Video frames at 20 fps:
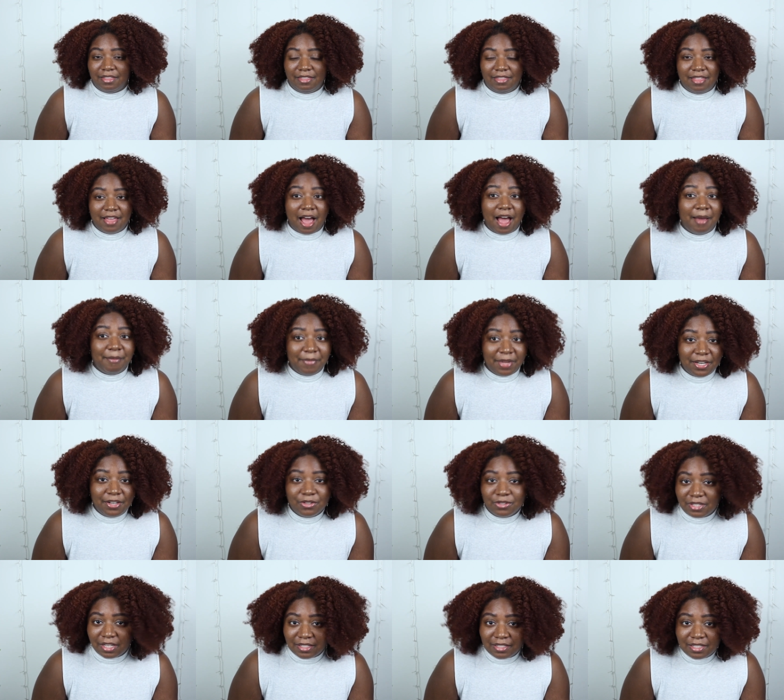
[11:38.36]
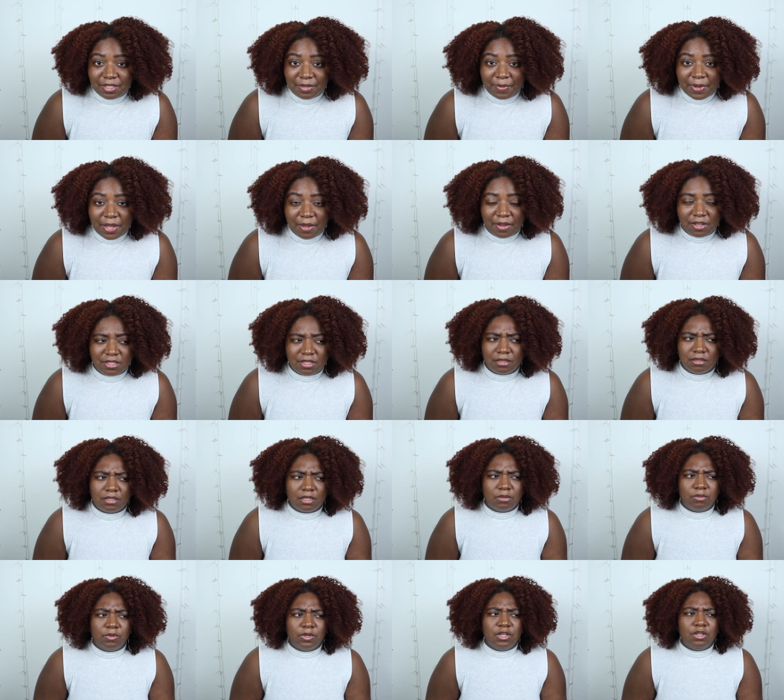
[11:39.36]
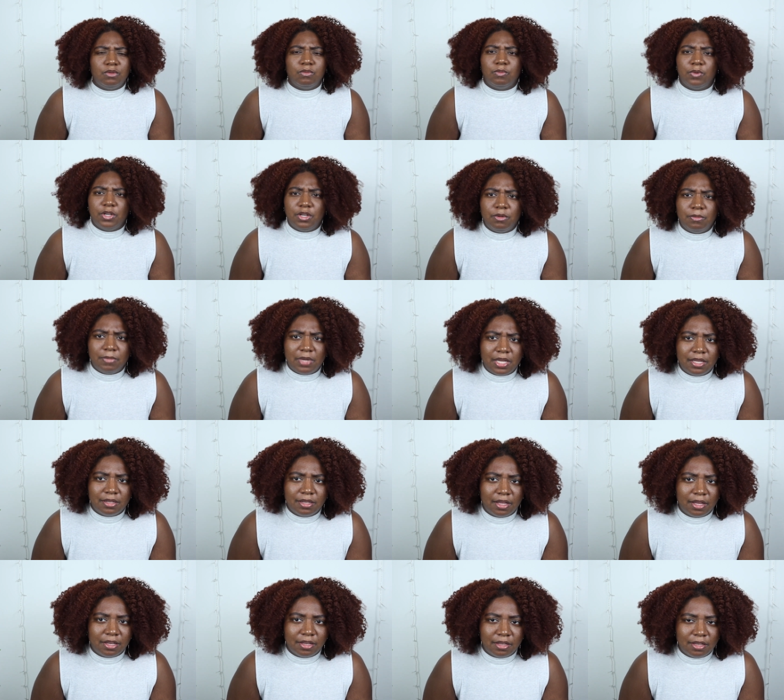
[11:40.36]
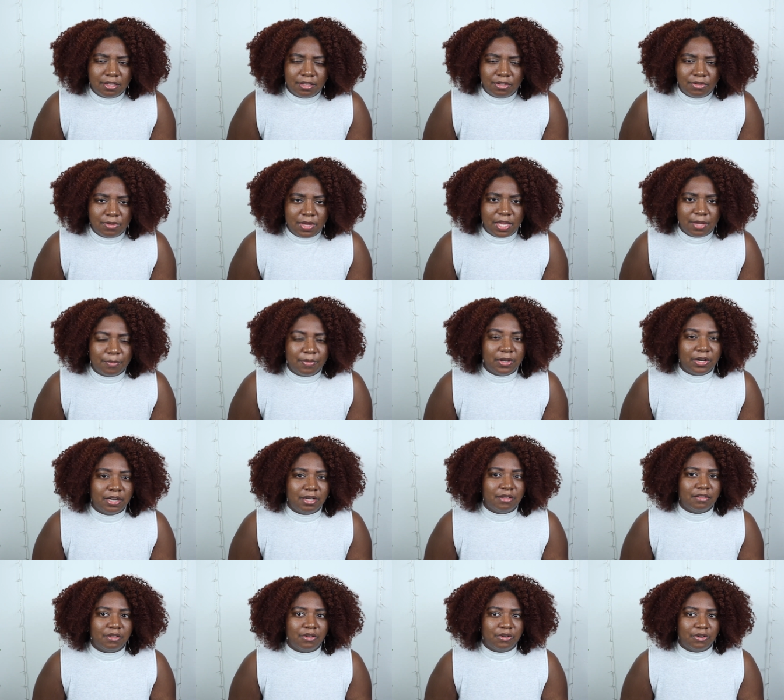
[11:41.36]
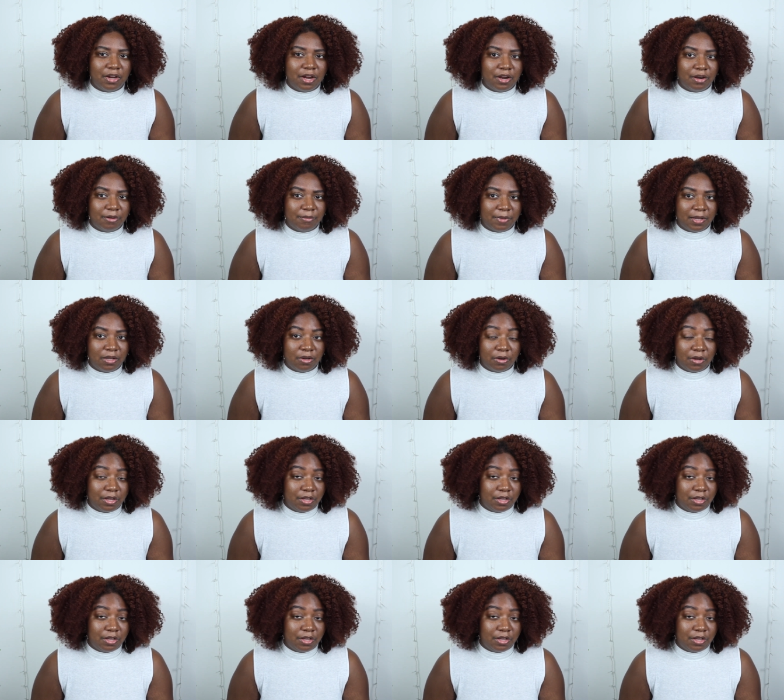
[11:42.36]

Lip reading: That made no sense to me because I was like, what do you mean that you can't put anything in your hair to make it?